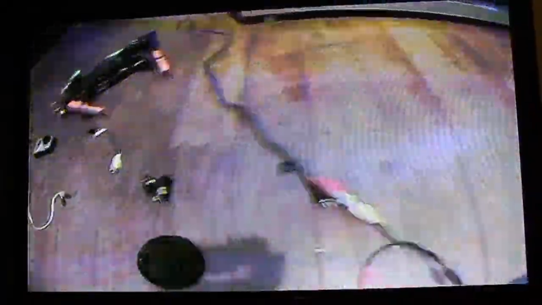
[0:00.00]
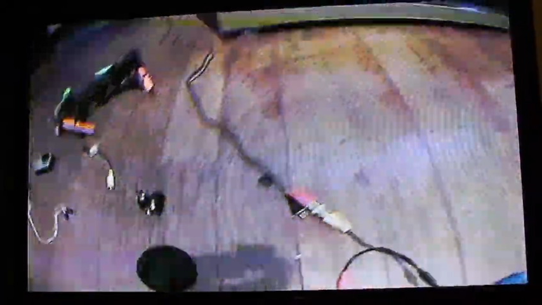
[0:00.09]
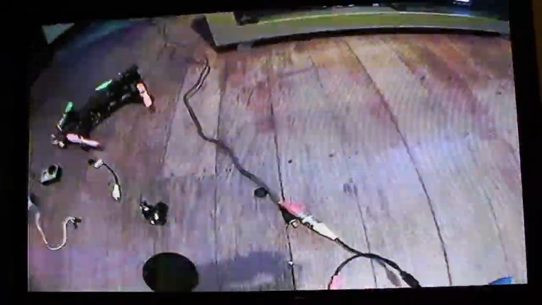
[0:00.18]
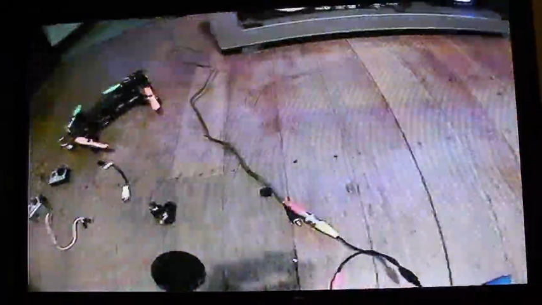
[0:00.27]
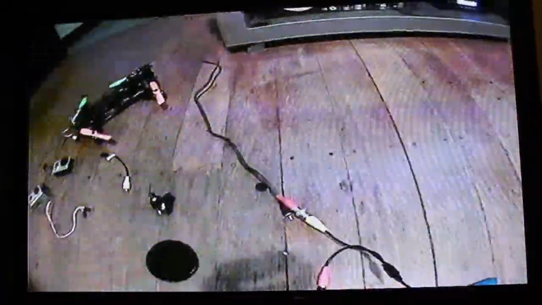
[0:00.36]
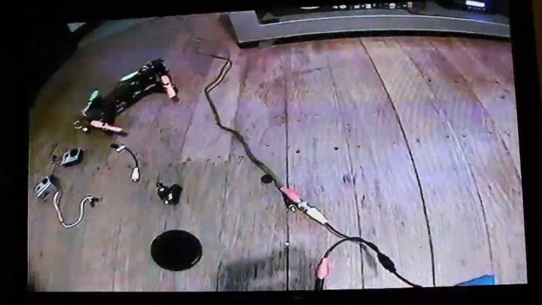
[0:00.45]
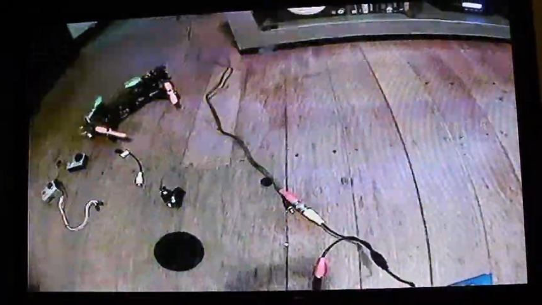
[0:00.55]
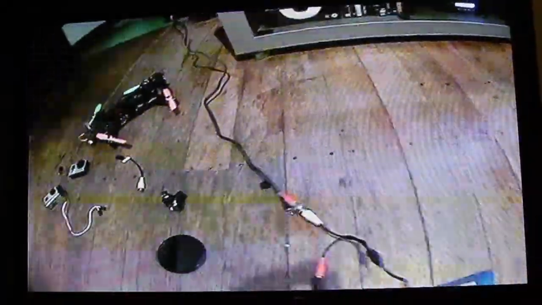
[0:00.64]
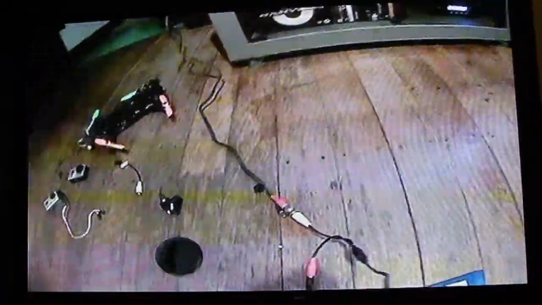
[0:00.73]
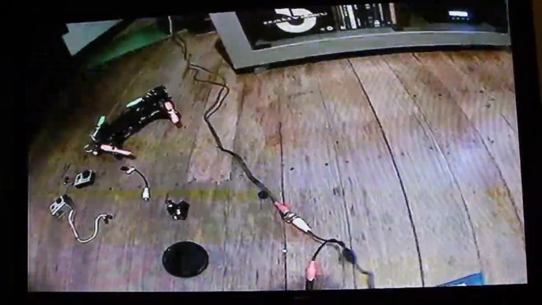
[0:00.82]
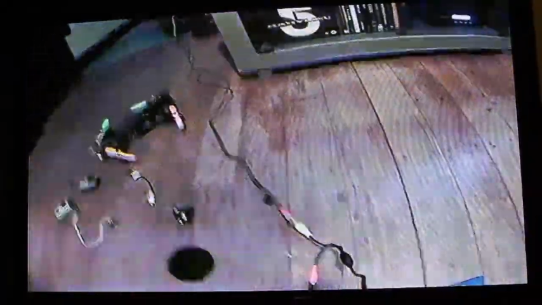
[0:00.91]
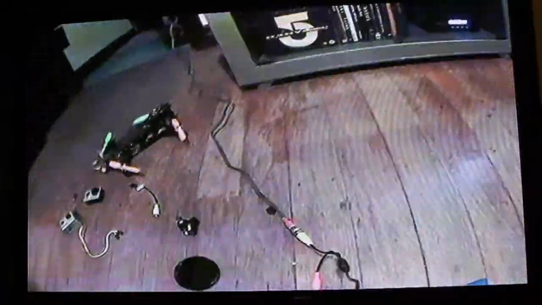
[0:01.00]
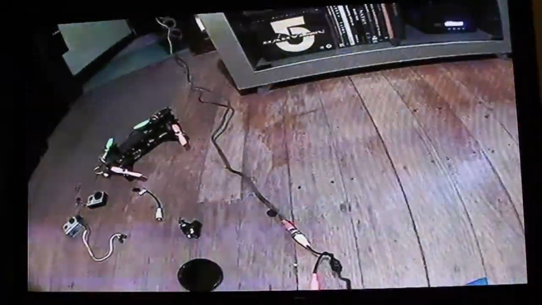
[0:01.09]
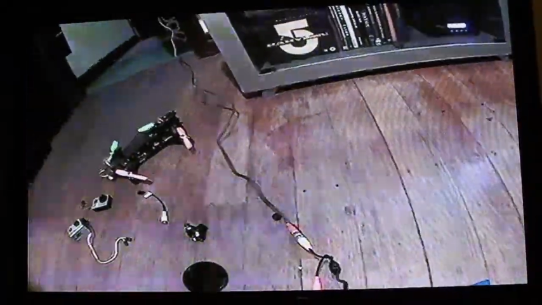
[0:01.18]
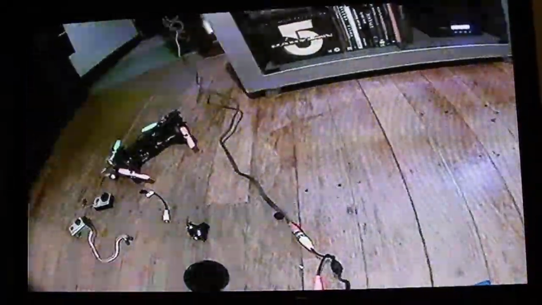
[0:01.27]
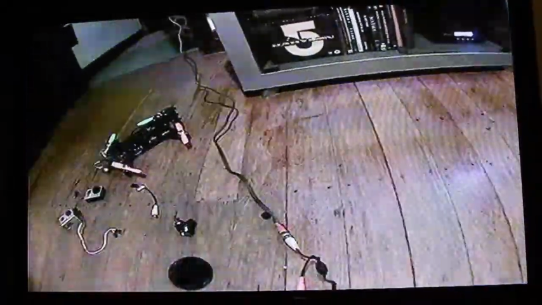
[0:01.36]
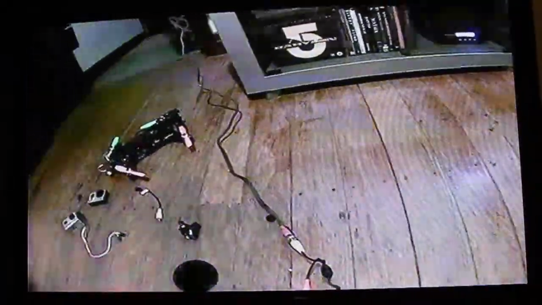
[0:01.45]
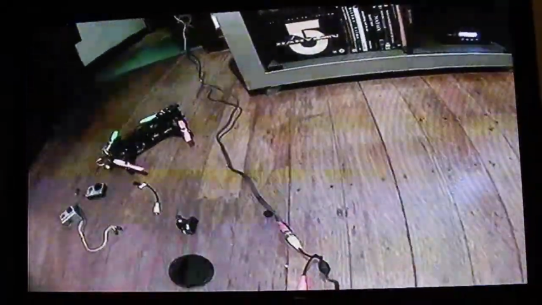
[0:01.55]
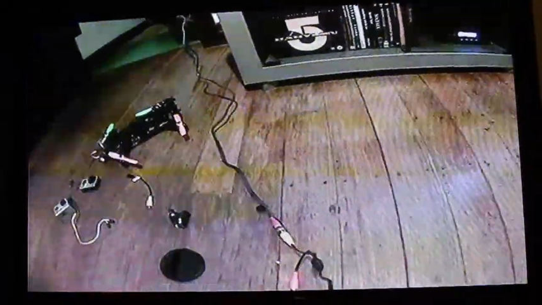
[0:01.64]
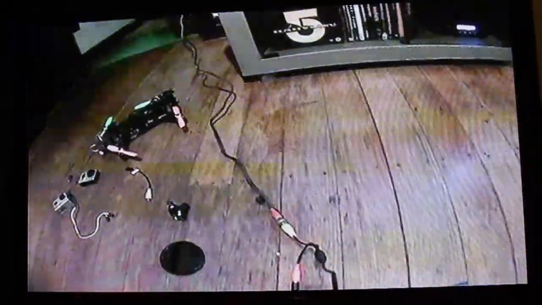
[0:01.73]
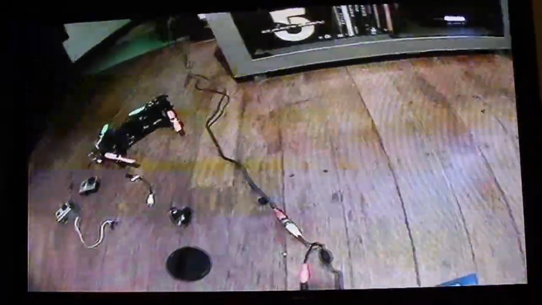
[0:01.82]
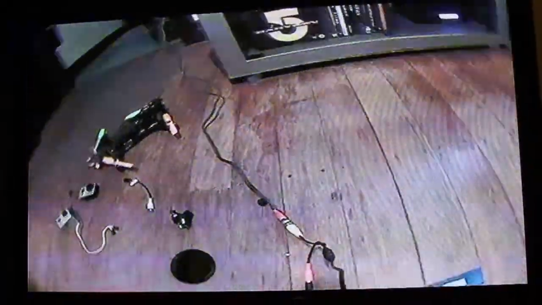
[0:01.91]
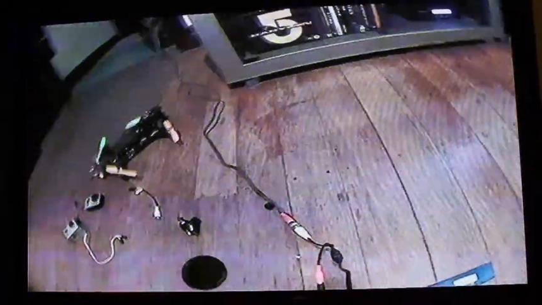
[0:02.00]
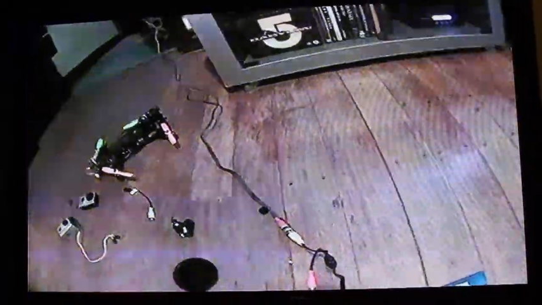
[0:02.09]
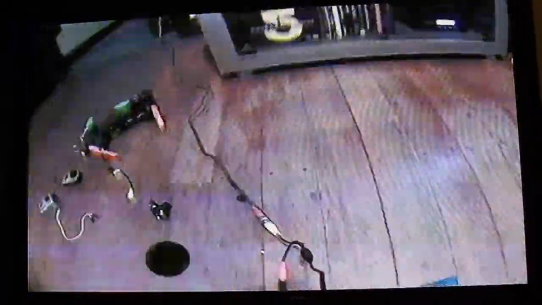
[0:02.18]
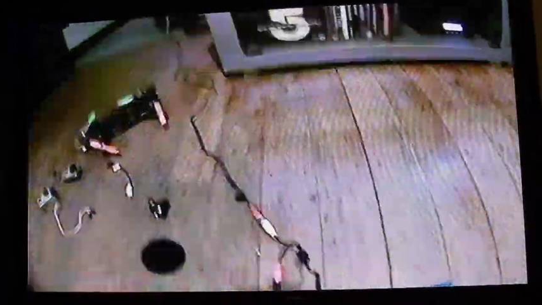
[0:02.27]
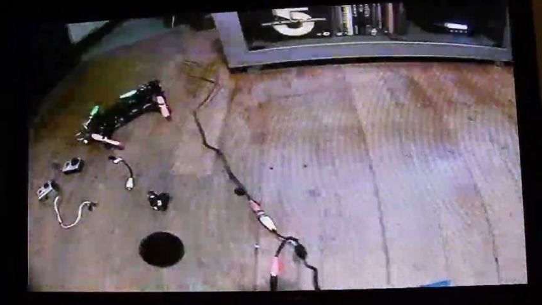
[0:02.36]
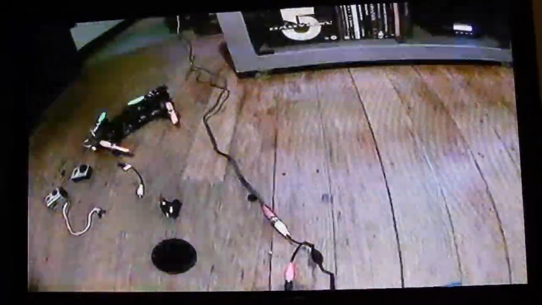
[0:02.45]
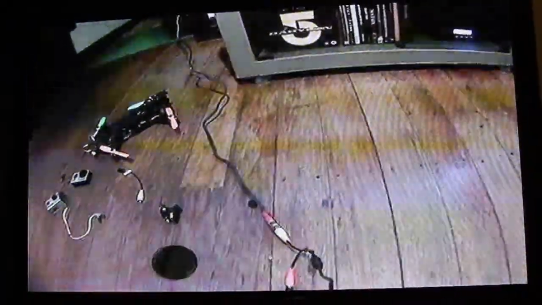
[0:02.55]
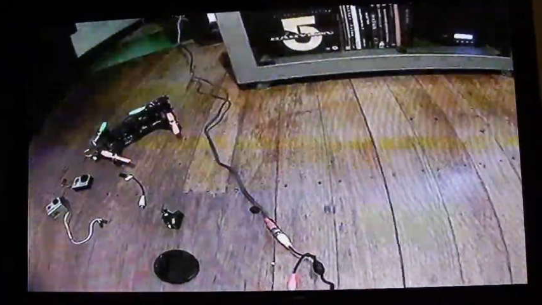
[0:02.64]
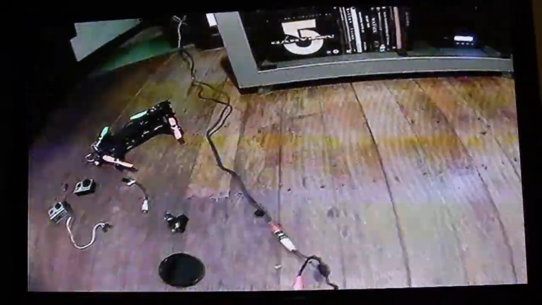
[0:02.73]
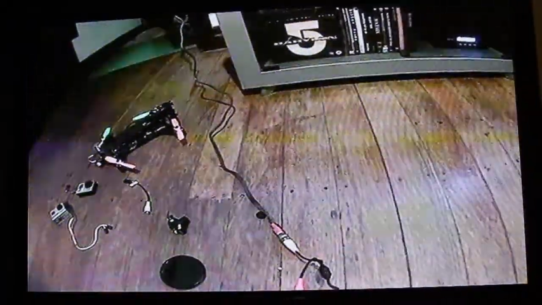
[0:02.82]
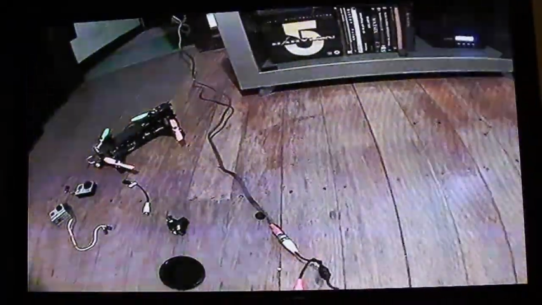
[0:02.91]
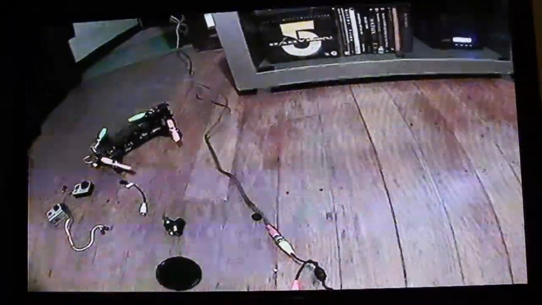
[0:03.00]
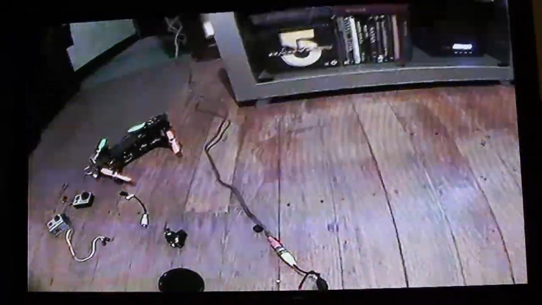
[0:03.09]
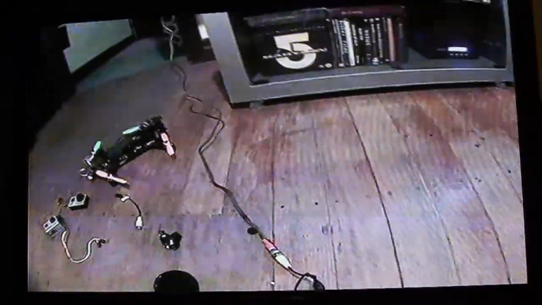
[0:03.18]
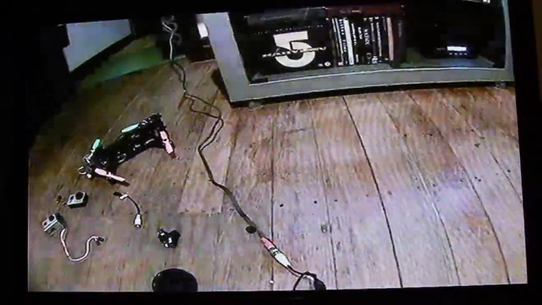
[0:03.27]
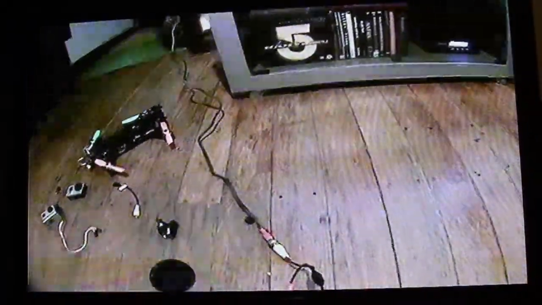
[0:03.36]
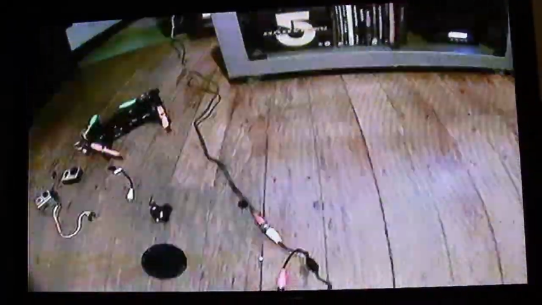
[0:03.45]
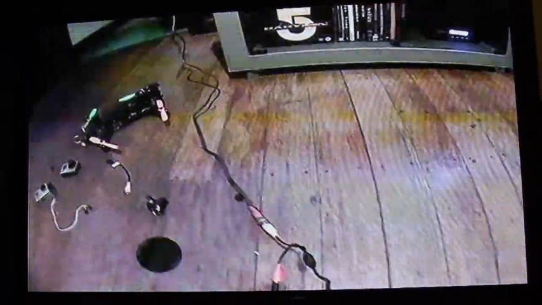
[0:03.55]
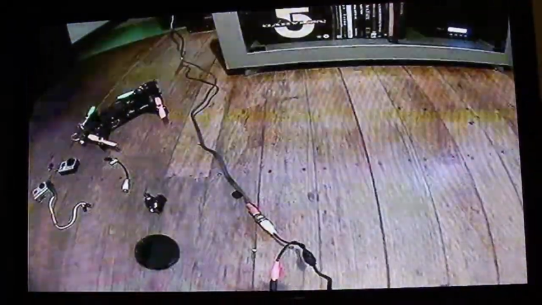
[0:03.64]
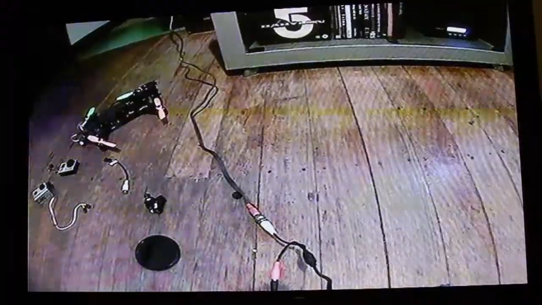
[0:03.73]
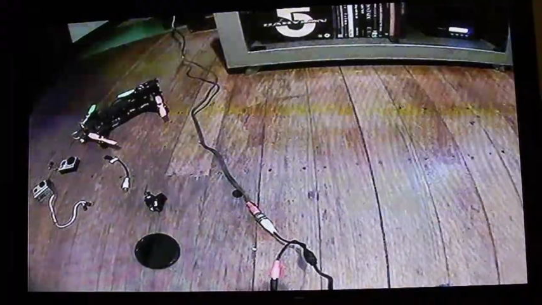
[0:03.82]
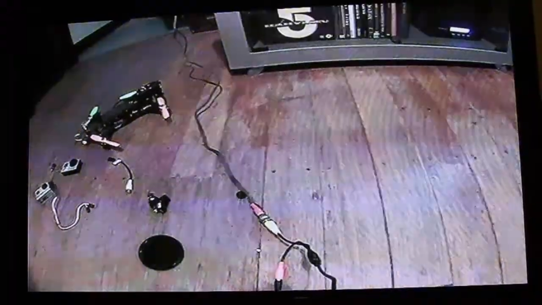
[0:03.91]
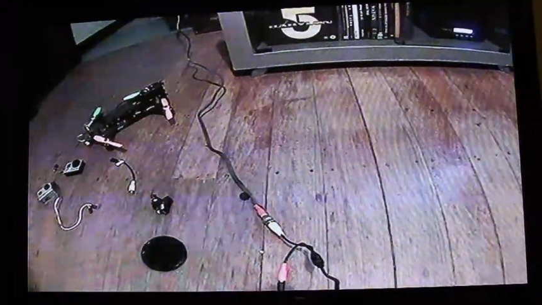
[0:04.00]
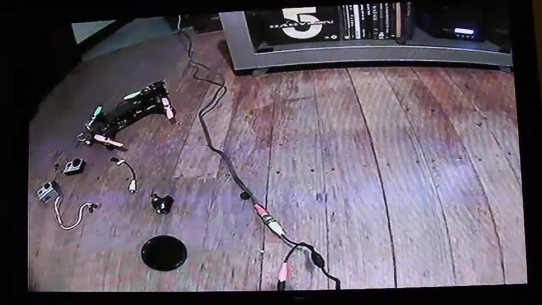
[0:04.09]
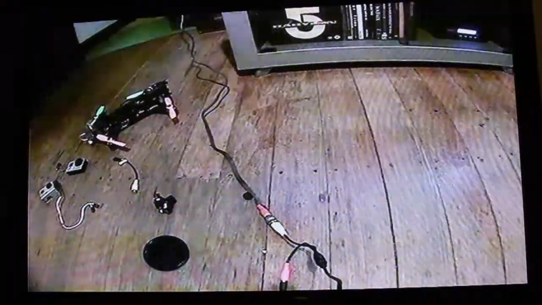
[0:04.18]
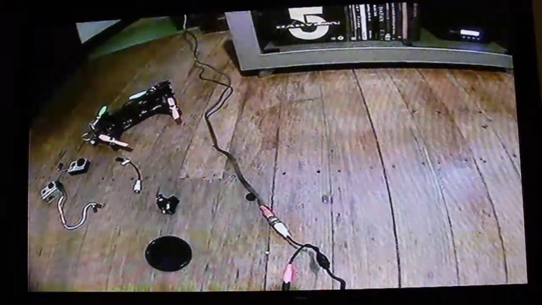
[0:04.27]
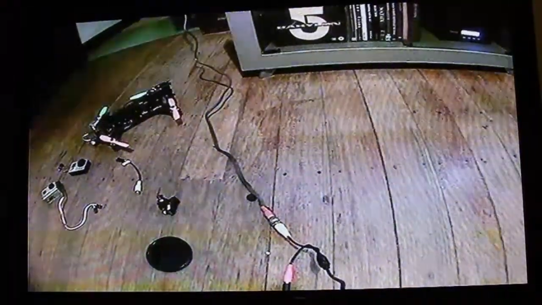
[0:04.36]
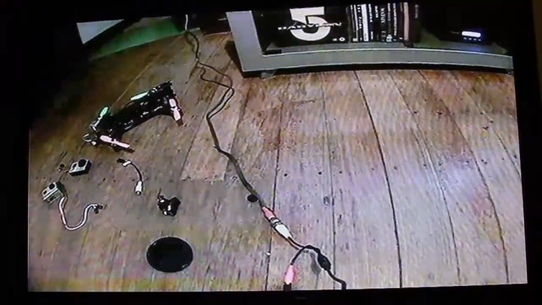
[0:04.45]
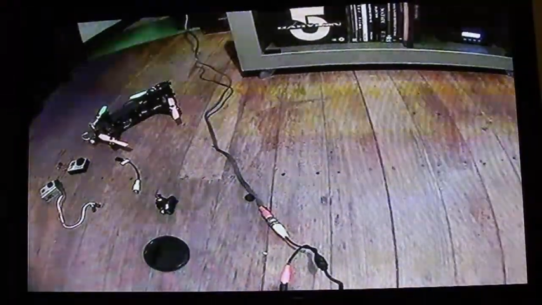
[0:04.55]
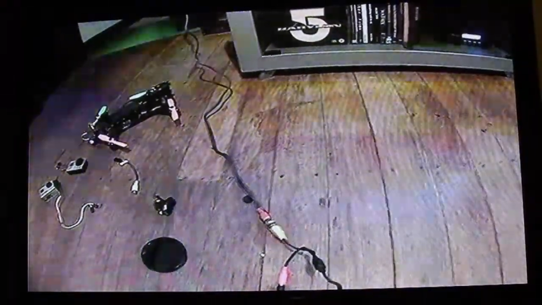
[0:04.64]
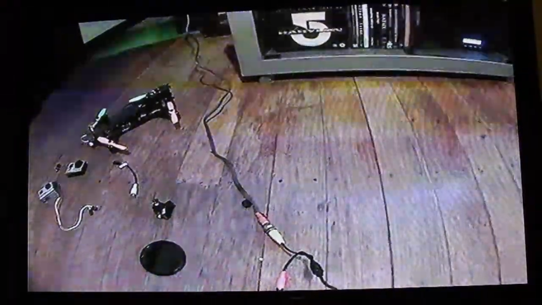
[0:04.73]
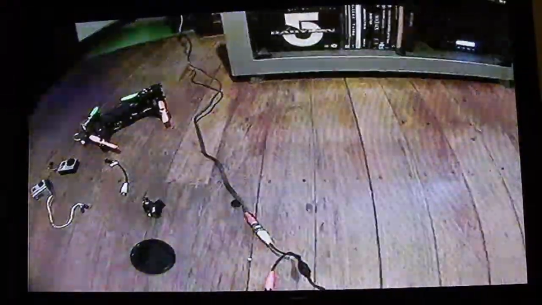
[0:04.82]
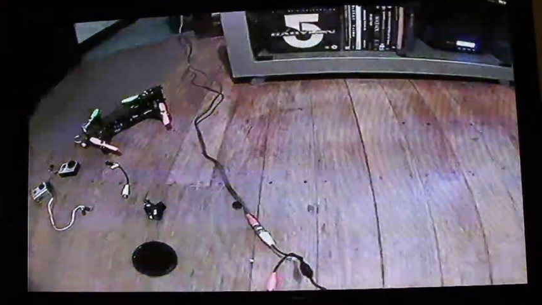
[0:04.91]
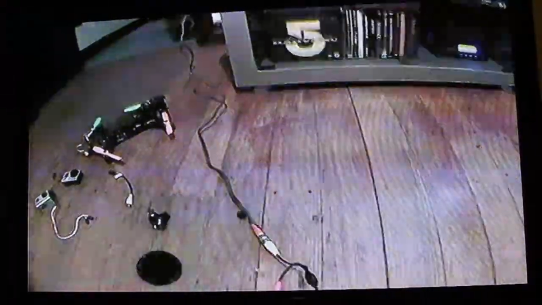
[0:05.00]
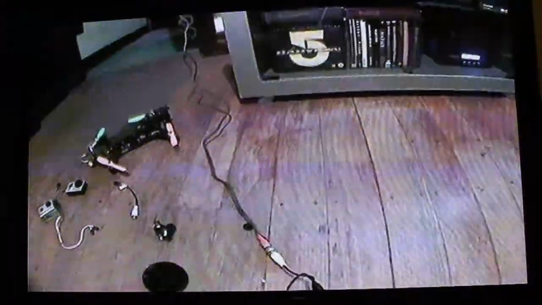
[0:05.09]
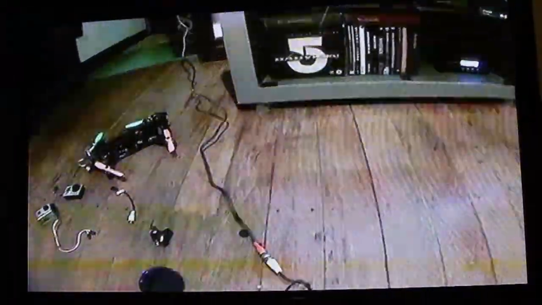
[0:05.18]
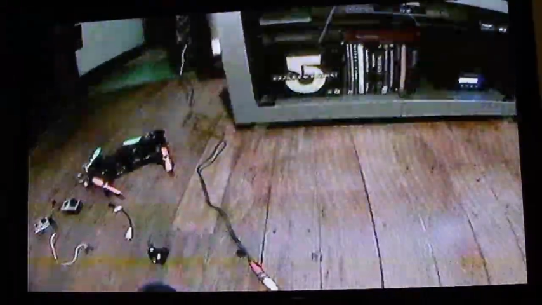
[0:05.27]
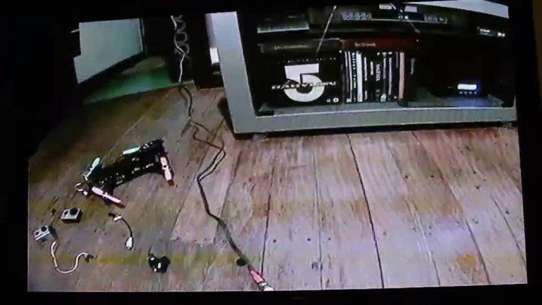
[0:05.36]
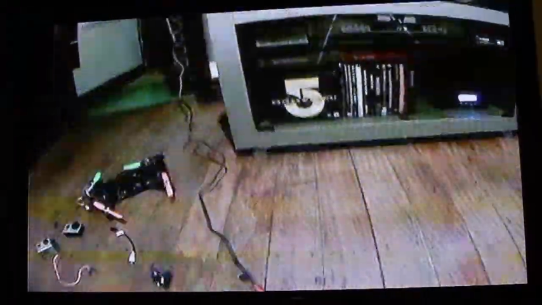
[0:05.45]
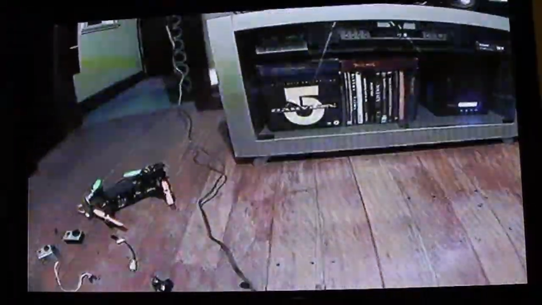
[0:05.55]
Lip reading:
Nobody's mouth can be seen.